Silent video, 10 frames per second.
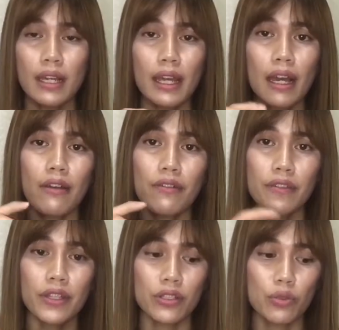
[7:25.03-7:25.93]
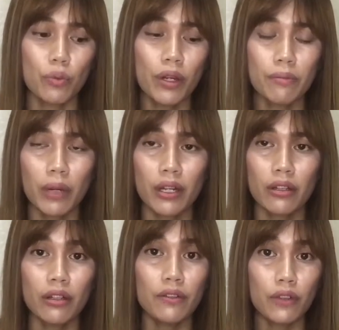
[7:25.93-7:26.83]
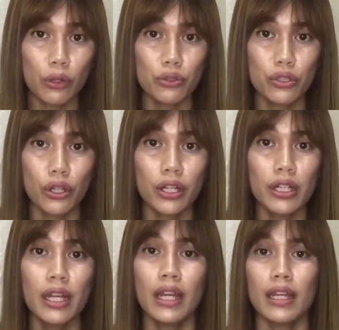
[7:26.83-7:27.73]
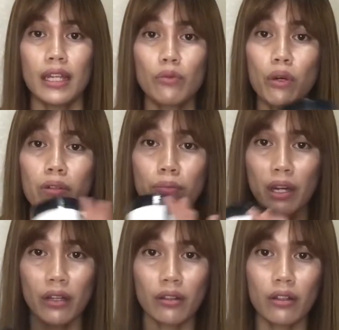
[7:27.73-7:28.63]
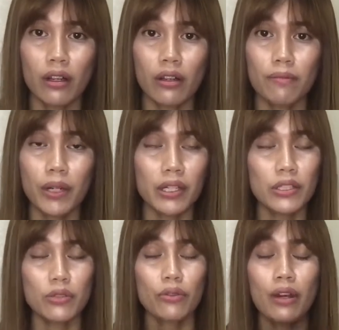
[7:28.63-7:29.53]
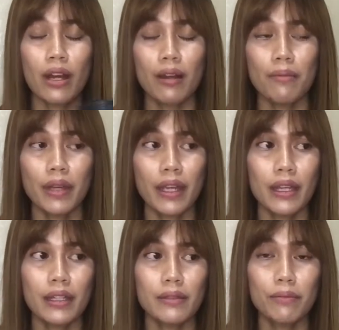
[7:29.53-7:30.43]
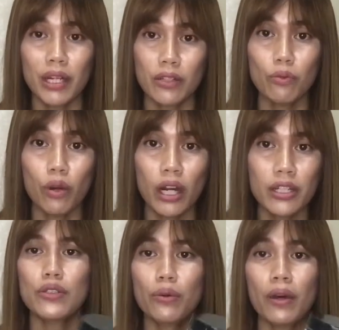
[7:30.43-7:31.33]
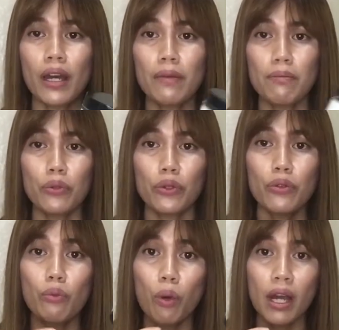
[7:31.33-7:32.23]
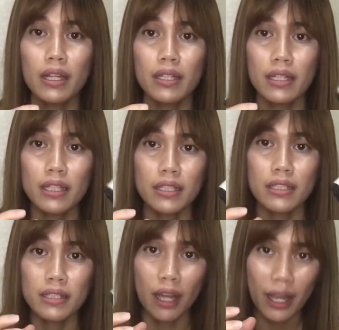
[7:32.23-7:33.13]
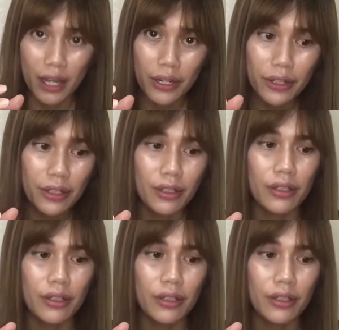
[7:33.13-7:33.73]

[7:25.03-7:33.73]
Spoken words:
I have this one bottle of lotion and one bottle of body scrub and body wash. So I pour one entire